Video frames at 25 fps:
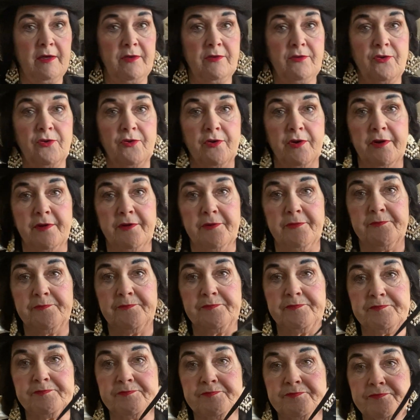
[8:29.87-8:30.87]

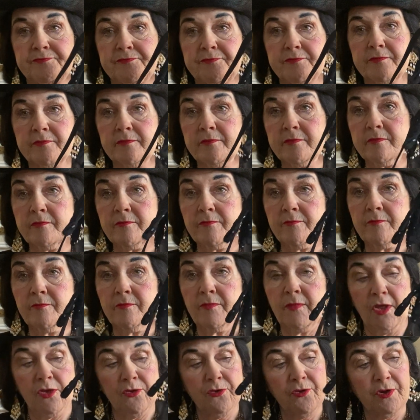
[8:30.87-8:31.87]

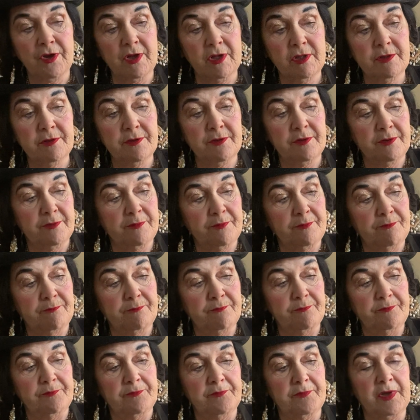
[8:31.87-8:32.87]
your
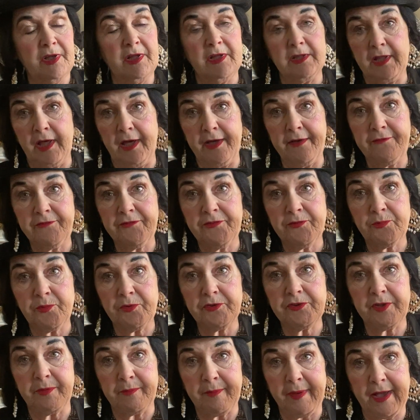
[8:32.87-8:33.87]
gloves were
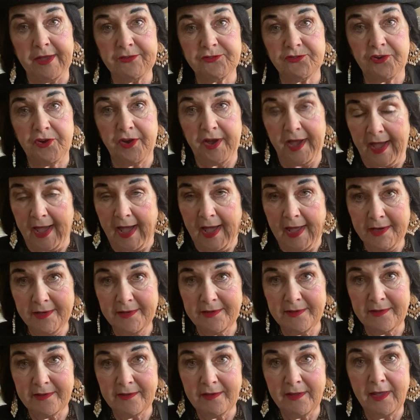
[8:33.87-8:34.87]
to match your hat,
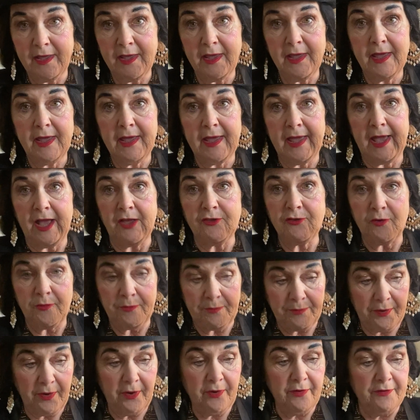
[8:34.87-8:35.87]
and your
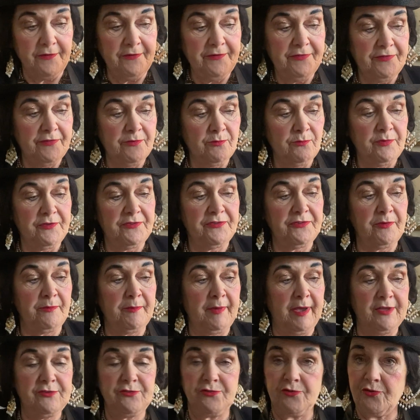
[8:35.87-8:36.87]
purse was to
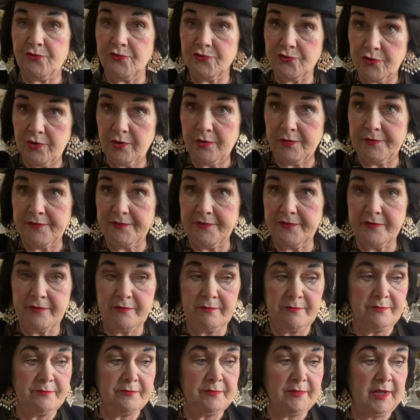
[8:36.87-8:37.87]
match your shoes.
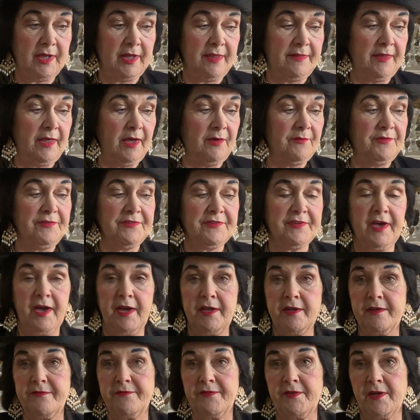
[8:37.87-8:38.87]
And that was
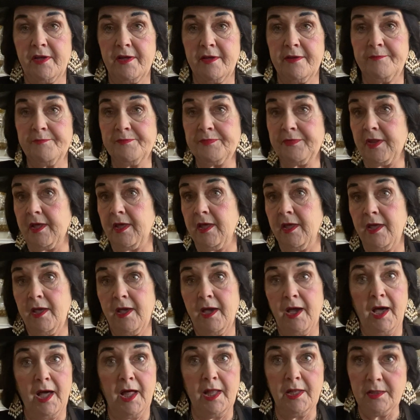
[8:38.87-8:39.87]
kind of a
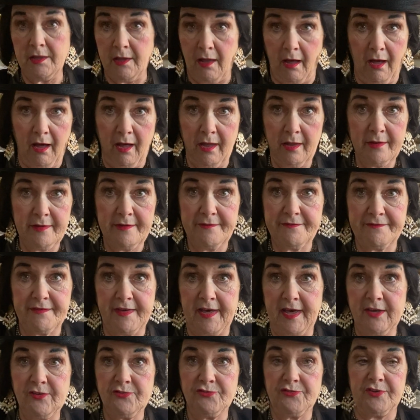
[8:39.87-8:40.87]
law of
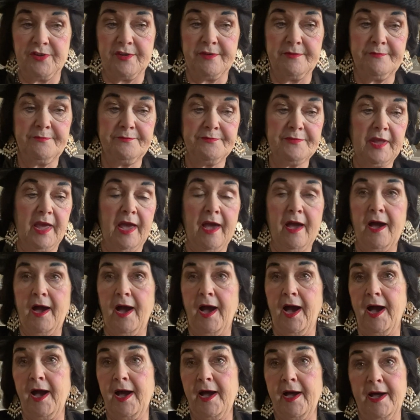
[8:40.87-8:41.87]
fashion.
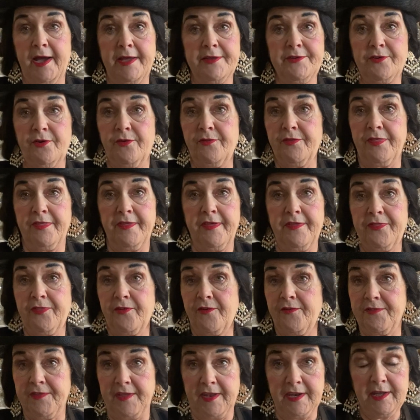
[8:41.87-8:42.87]
I don't think
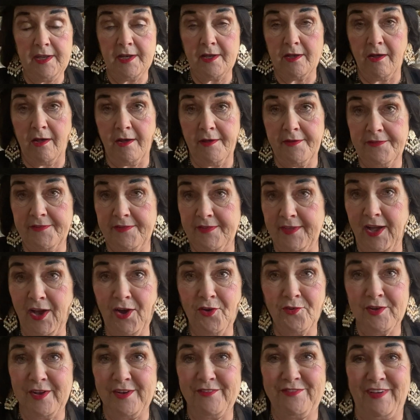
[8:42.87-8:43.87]
there's any laws
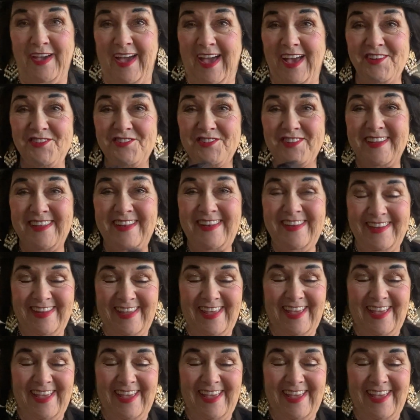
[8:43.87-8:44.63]
now in fashion.